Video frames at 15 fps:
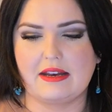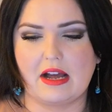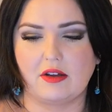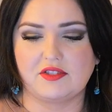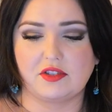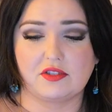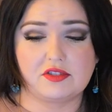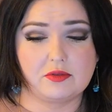
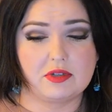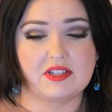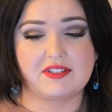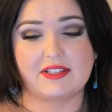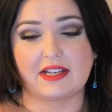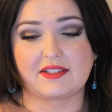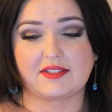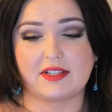Now, it's also in a
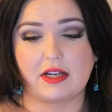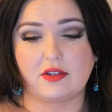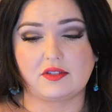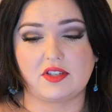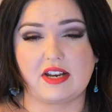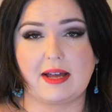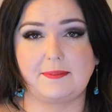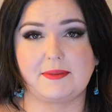sextile
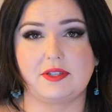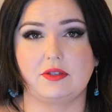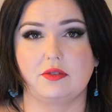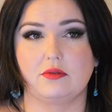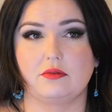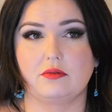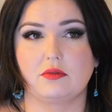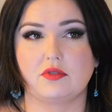to
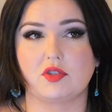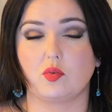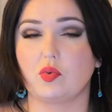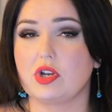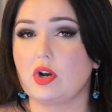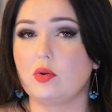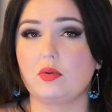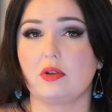Neptune. So
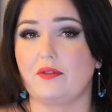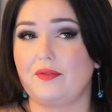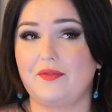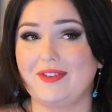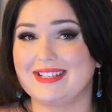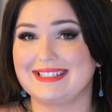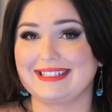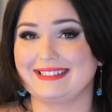we don't
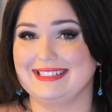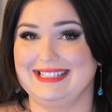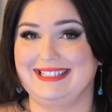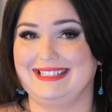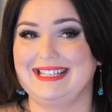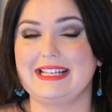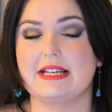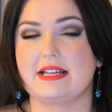physically
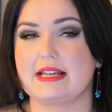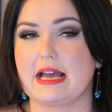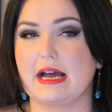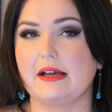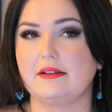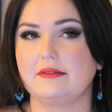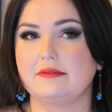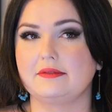see it
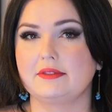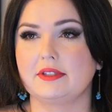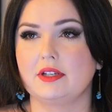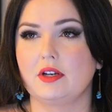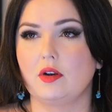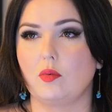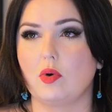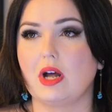yet.
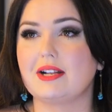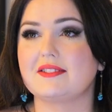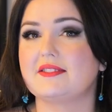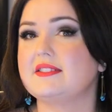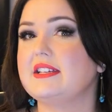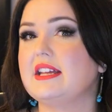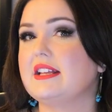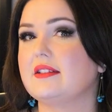We're not
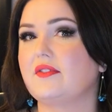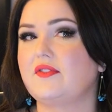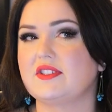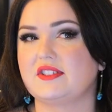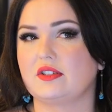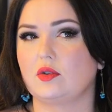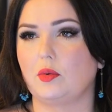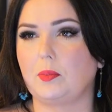seeing the
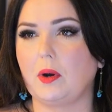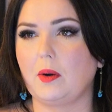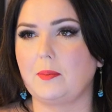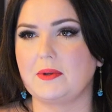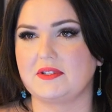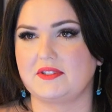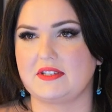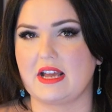physical
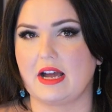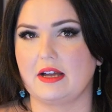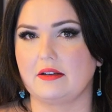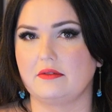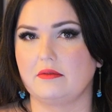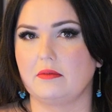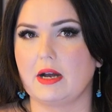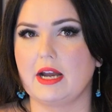purpose
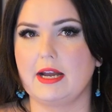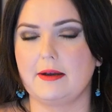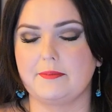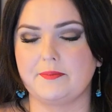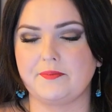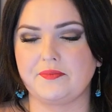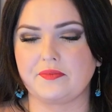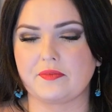yet,
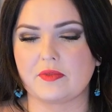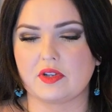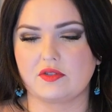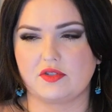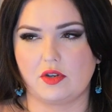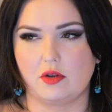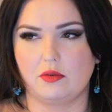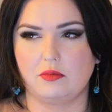right?
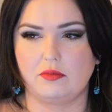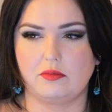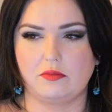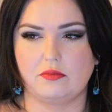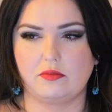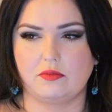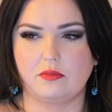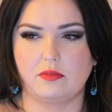So
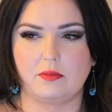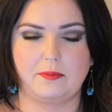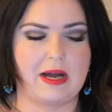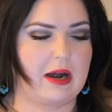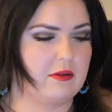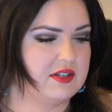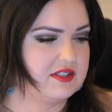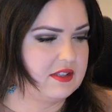
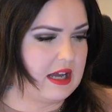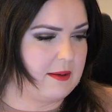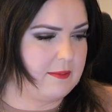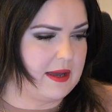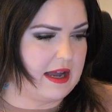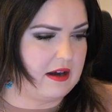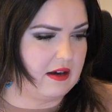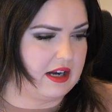powers
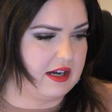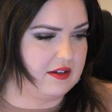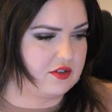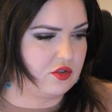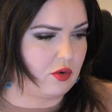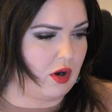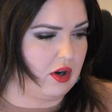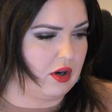at bay are getting
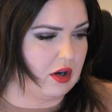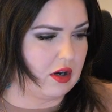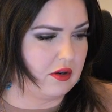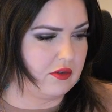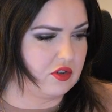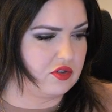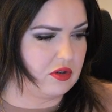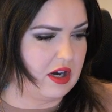
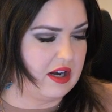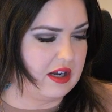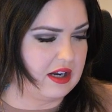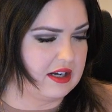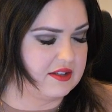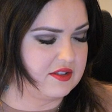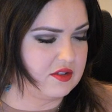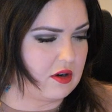stronger. They're trying to
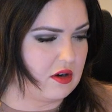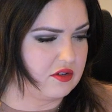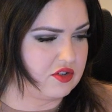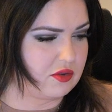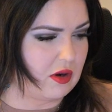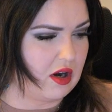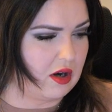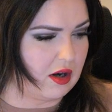kind of
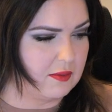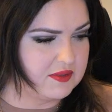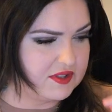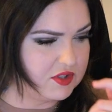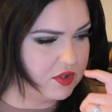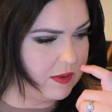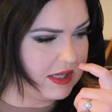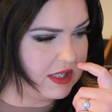strong arm
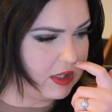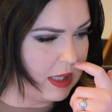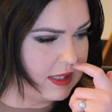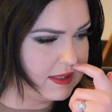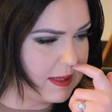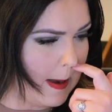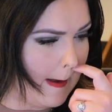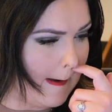
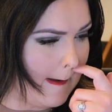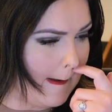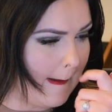situations.